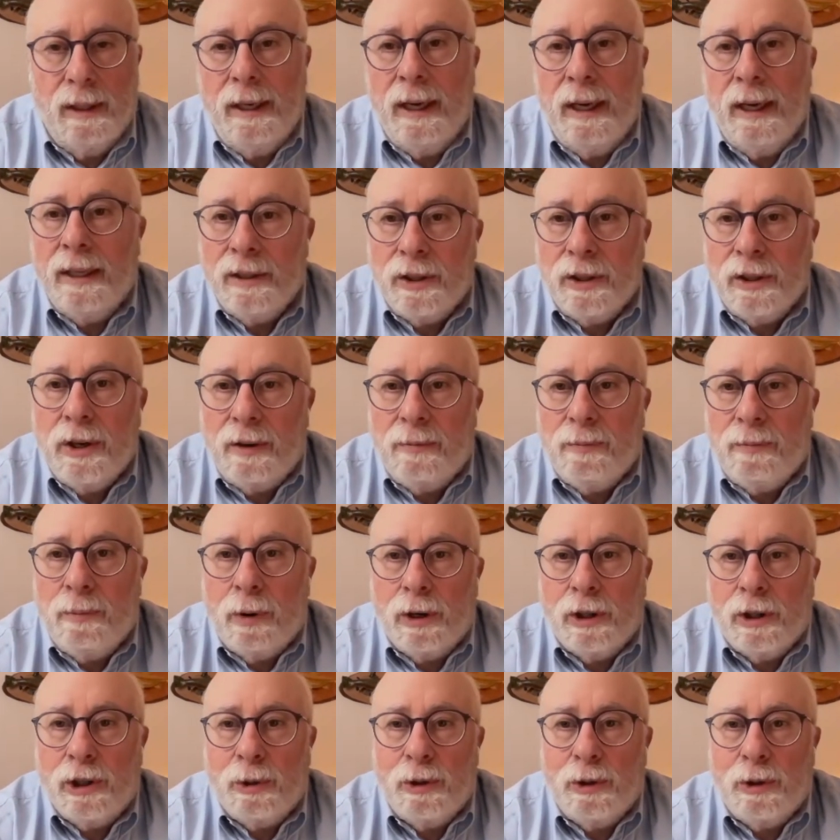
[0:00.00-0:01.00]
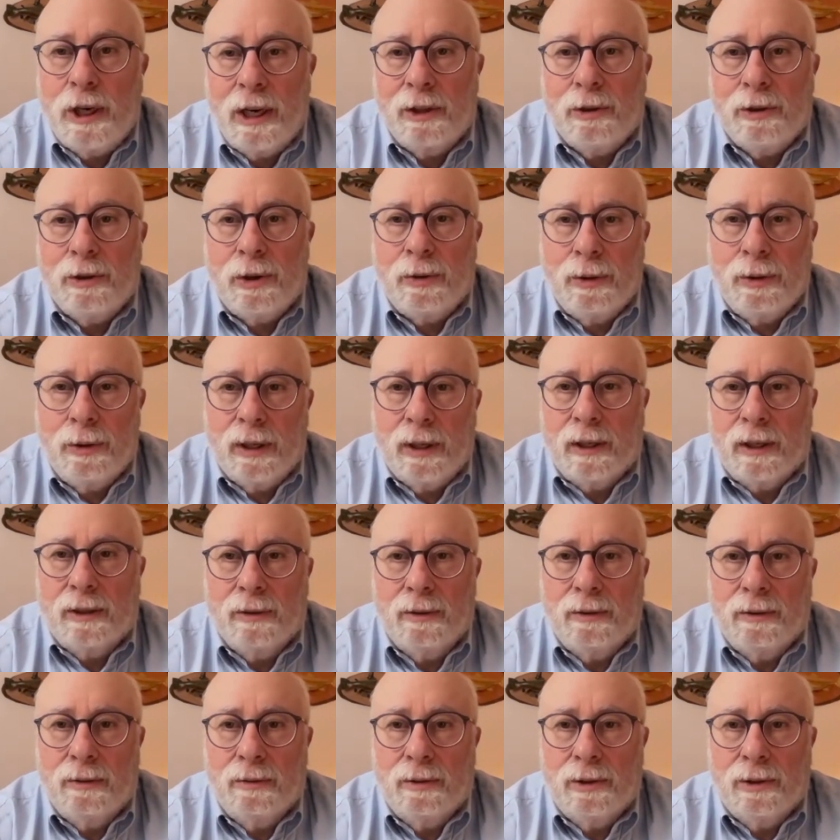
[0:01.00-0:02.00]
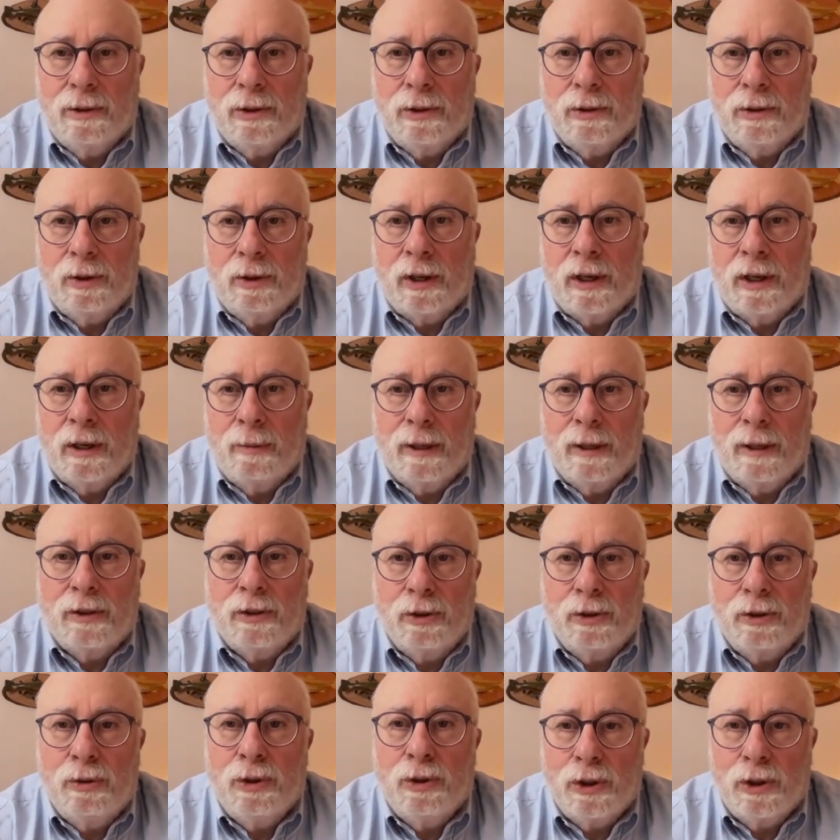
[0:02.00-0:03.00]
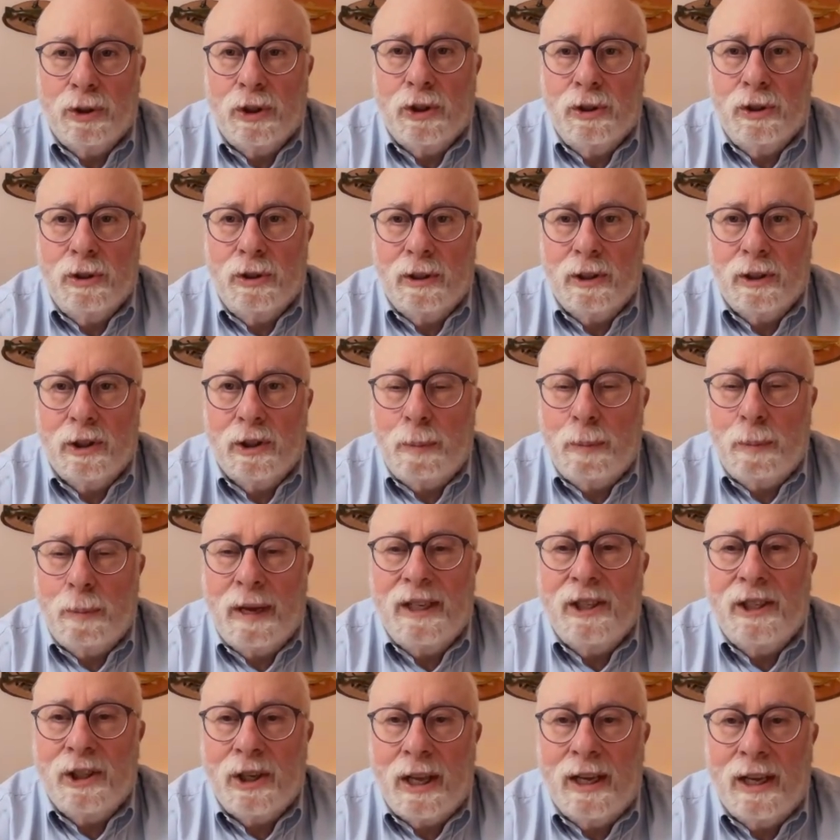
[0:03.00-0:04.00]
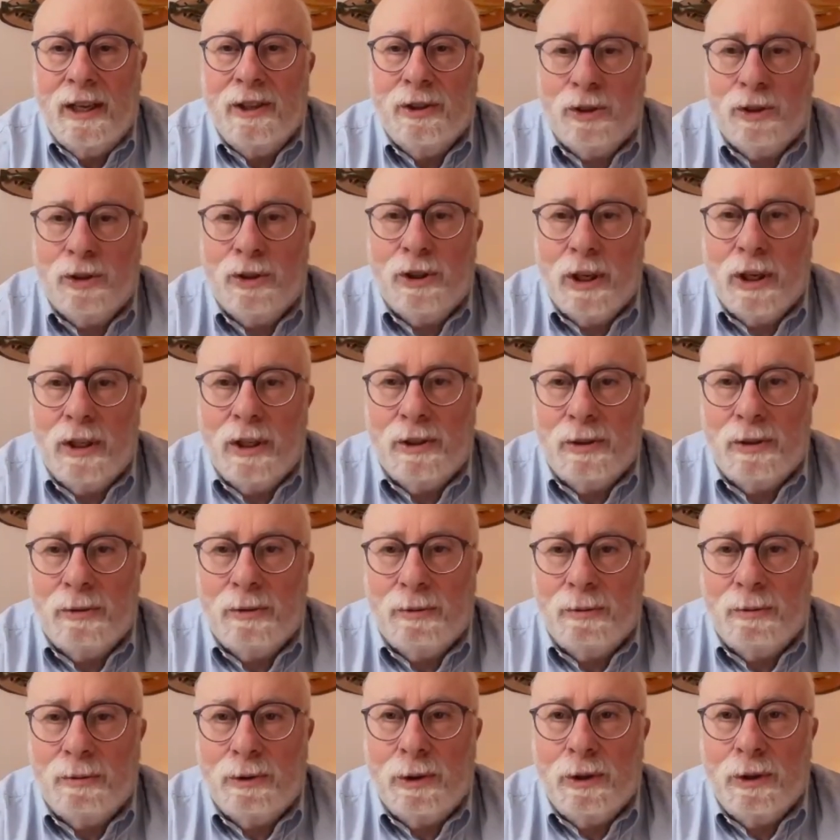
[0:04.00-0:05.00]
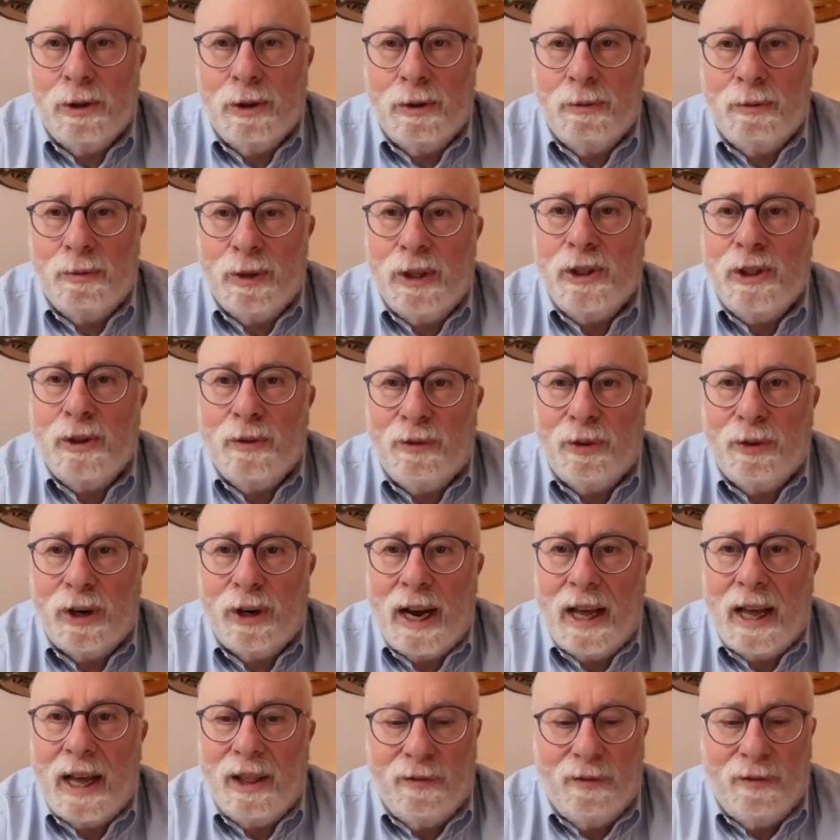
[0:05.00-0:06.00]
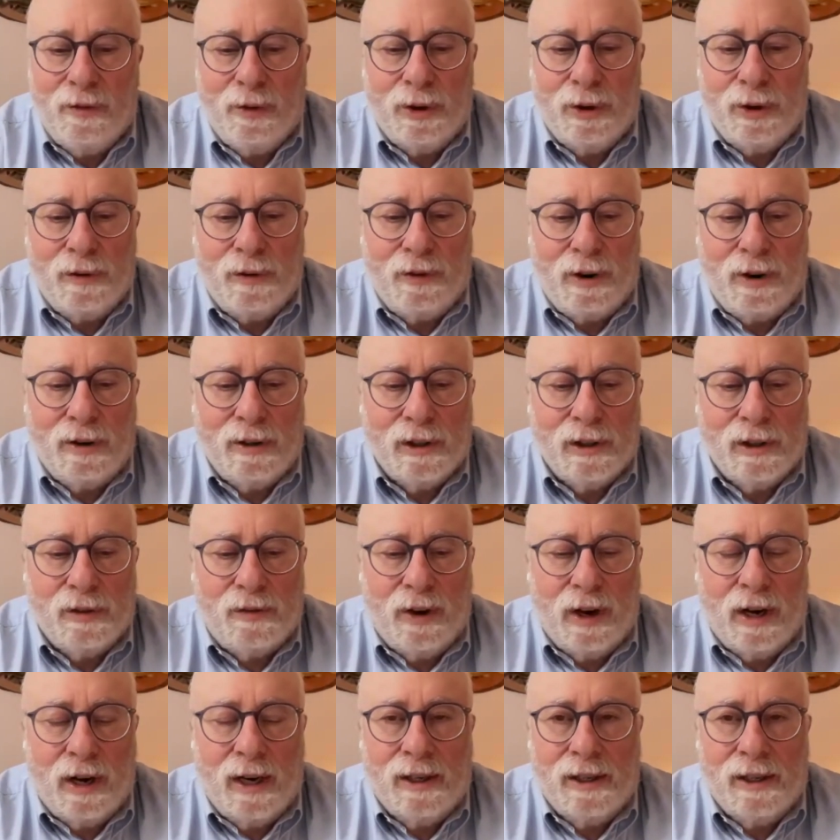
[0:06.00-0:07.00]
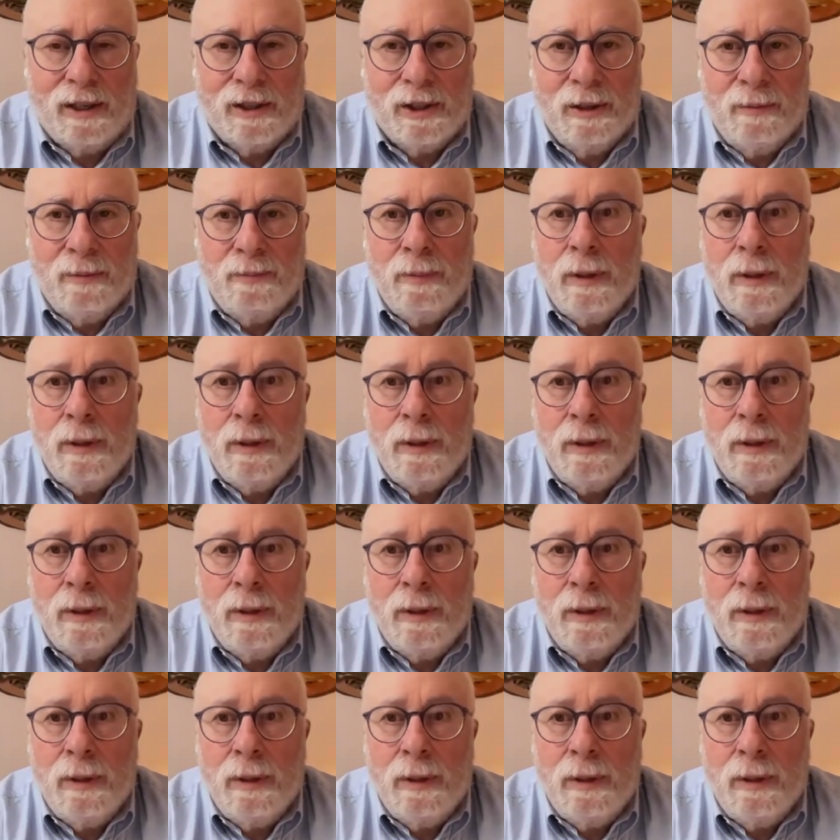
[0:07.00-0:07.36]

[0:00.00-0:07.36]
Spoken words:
And then you have Marjorie Taylor Greene, who's talking about Jews and space lasers as the reason for California forest fires.